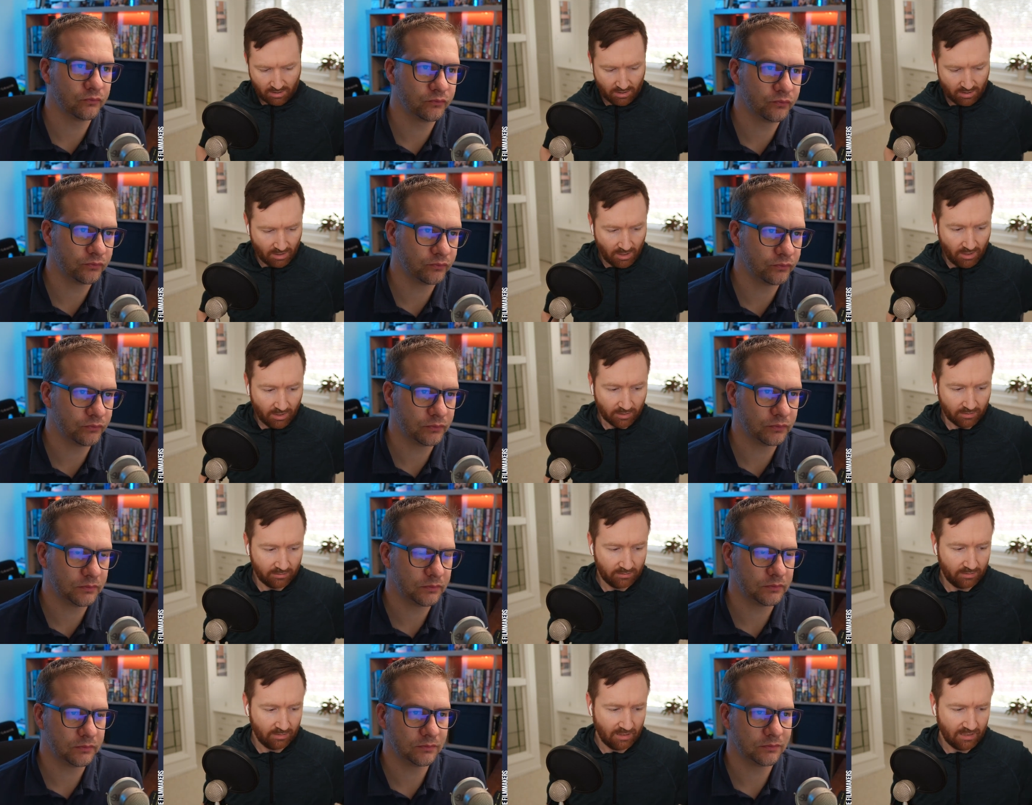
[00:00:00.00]
Speaker 1: Yeah,
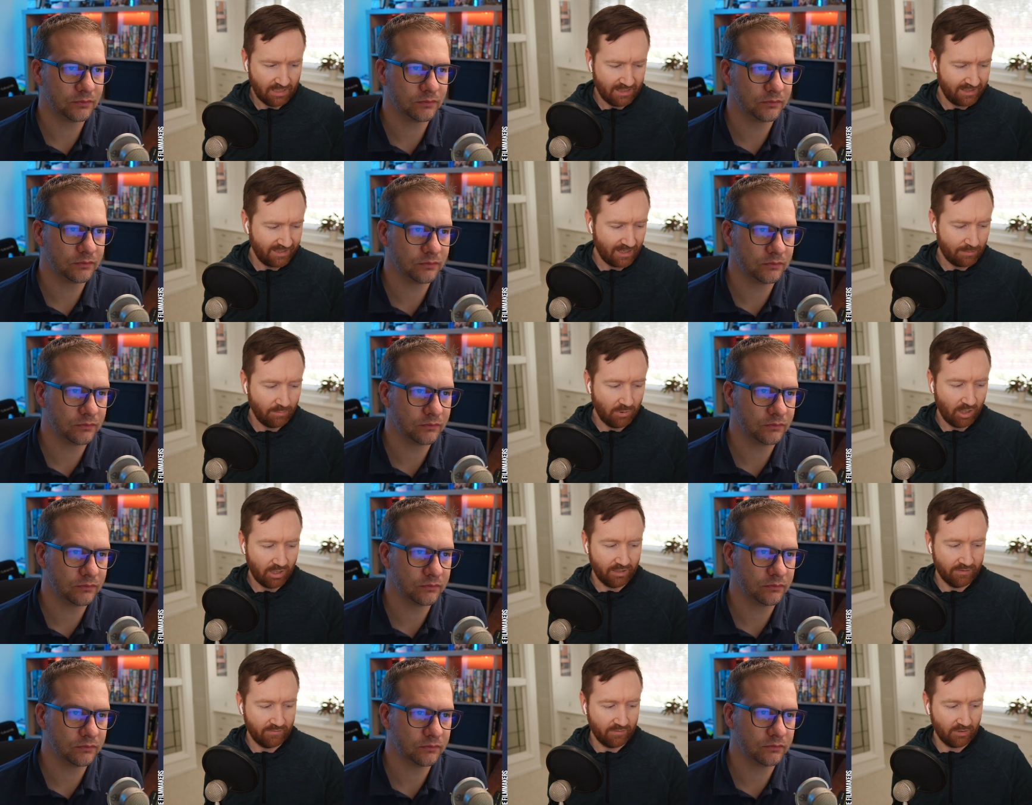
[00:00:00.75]
and I think I
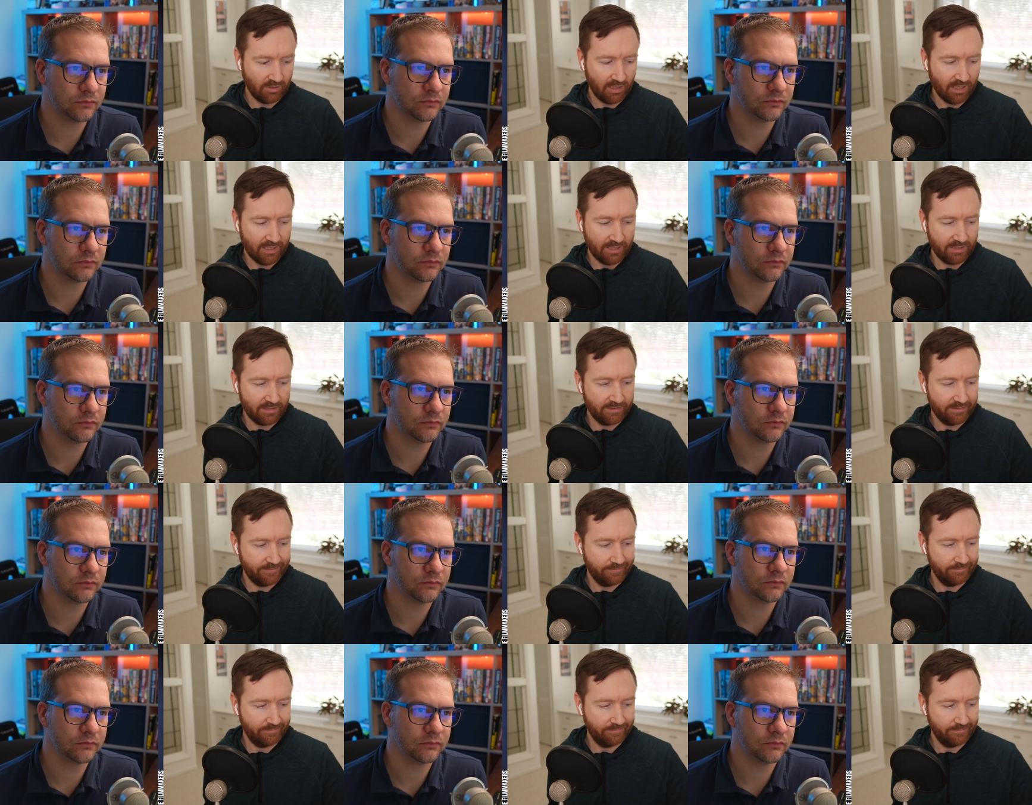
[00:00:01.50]
bought it for like